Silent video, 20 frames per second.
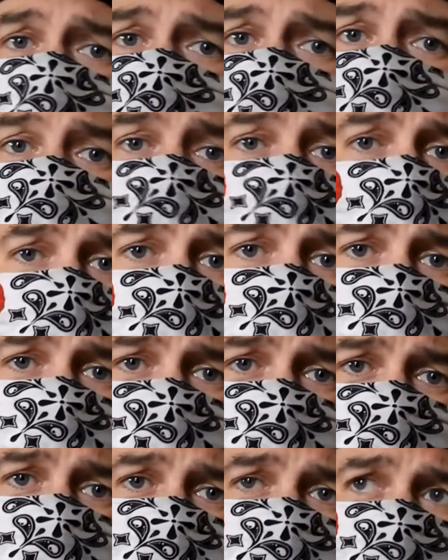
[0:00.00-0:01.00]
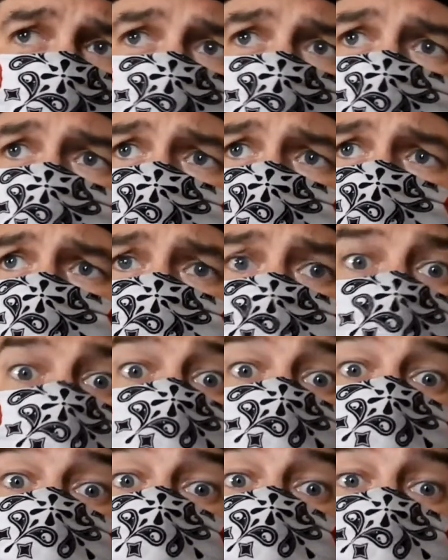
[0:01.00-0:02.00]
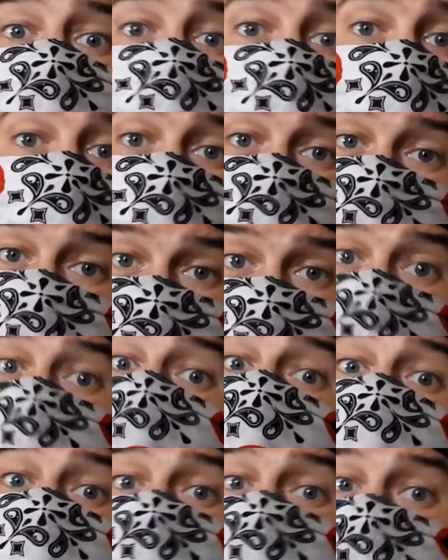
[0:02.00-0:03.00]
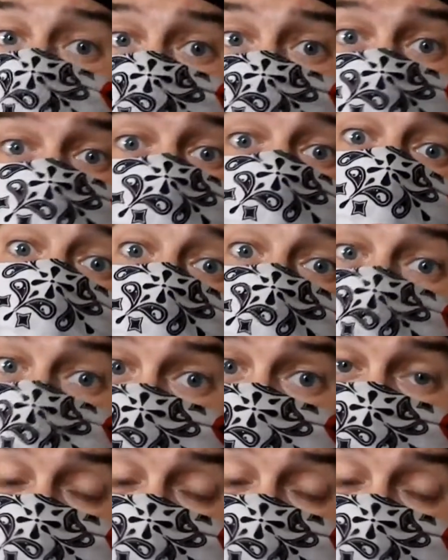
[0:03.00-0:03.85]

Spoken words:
Bone Parish, Pump Mamba, which I think I've actually reviewed last